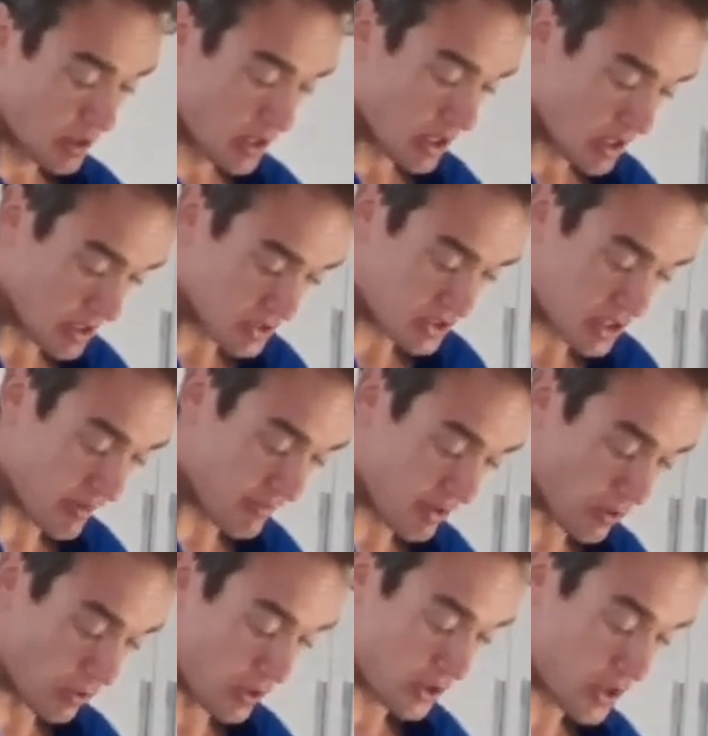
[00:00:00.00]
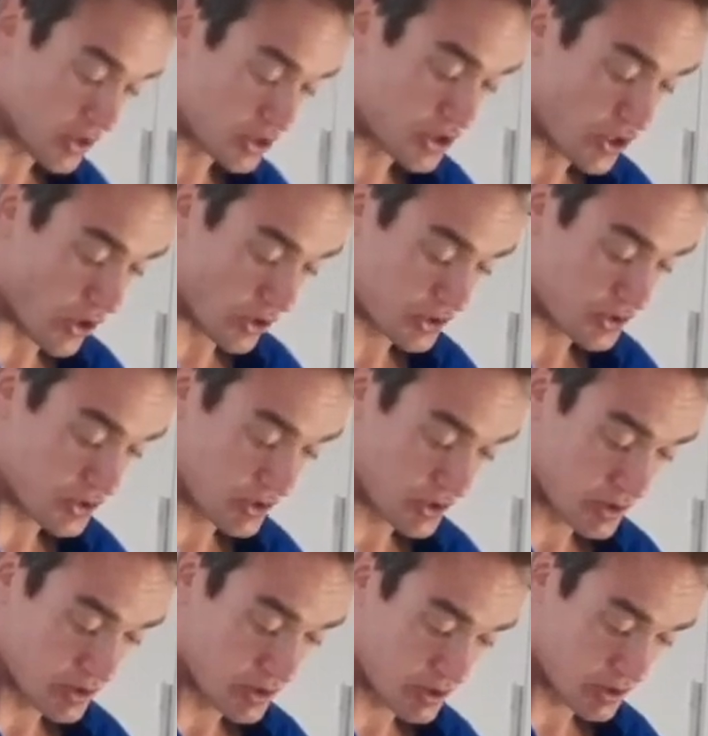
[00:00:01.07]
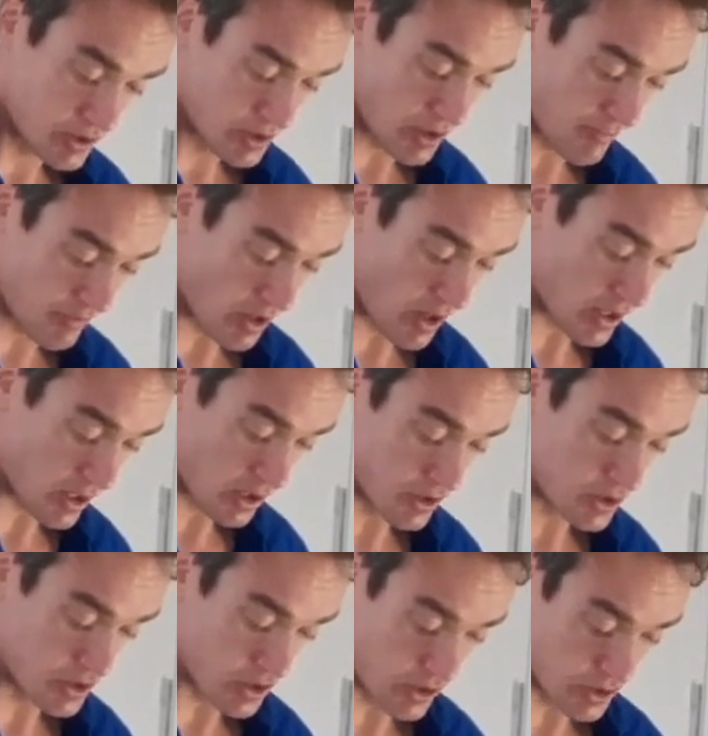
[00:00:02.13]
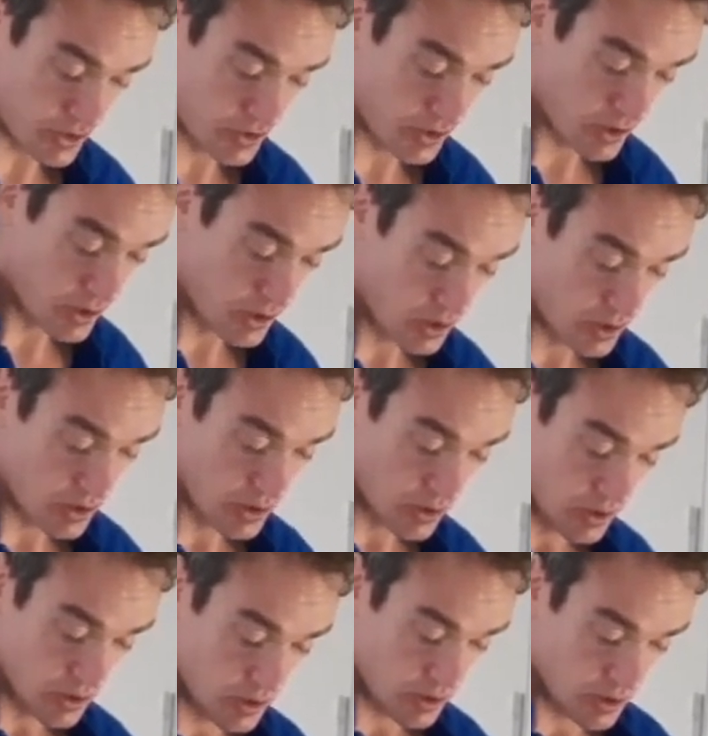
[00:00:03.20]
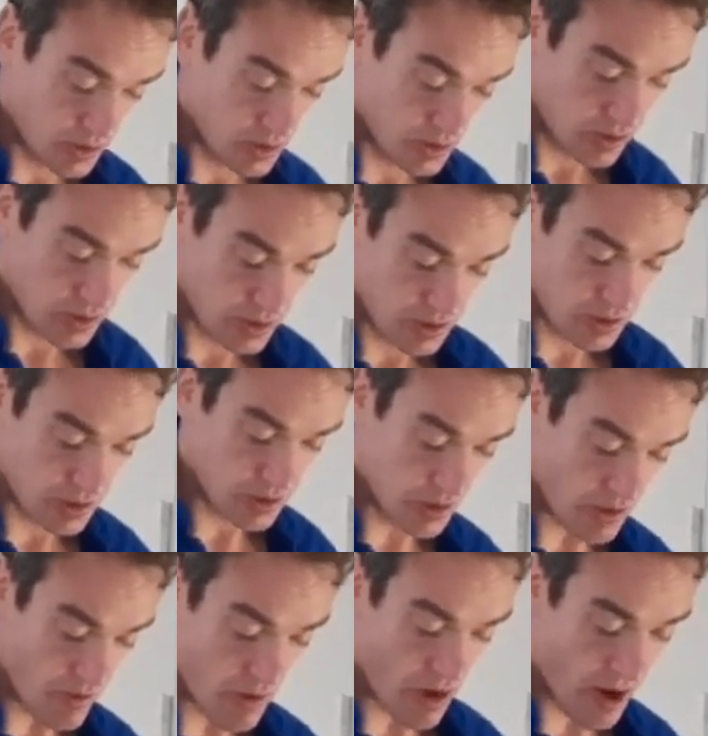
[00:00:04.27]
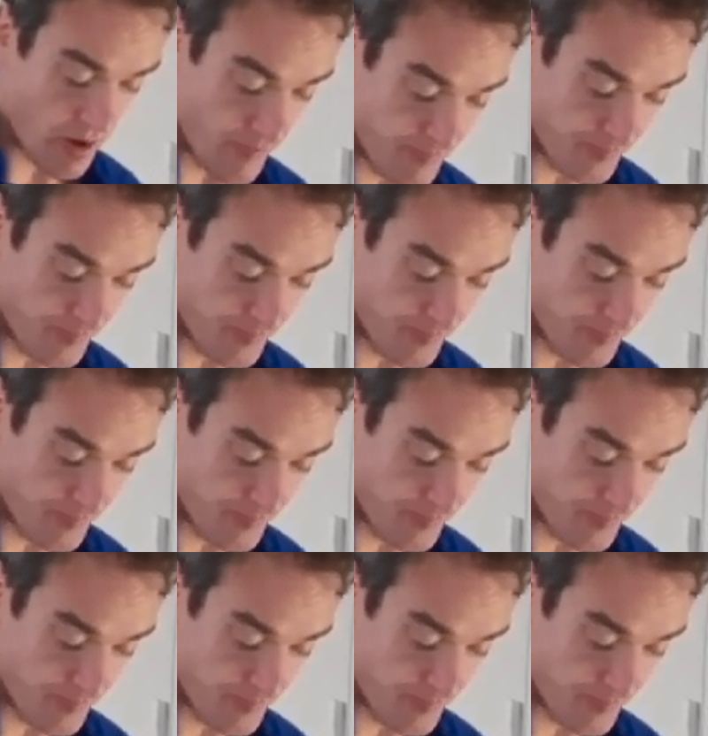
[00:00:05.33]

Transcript: And just give it all a good toss. It's nothing like a good toss. Isn't that right?